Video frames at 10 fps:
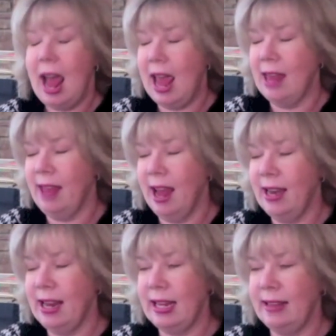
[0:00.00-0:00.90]
And
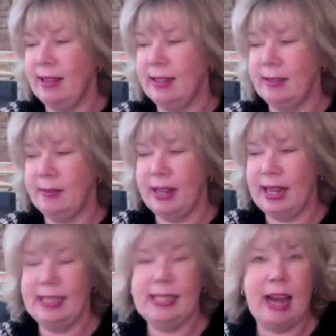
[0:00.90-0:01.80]
then the
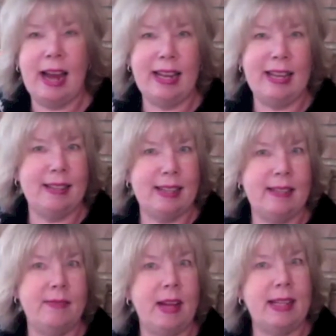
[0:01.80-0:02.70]
inside is
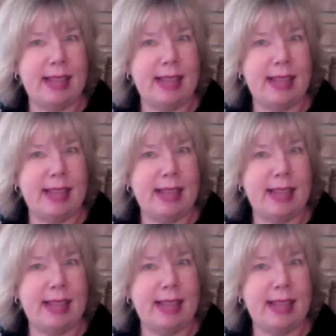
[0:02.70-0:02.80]
a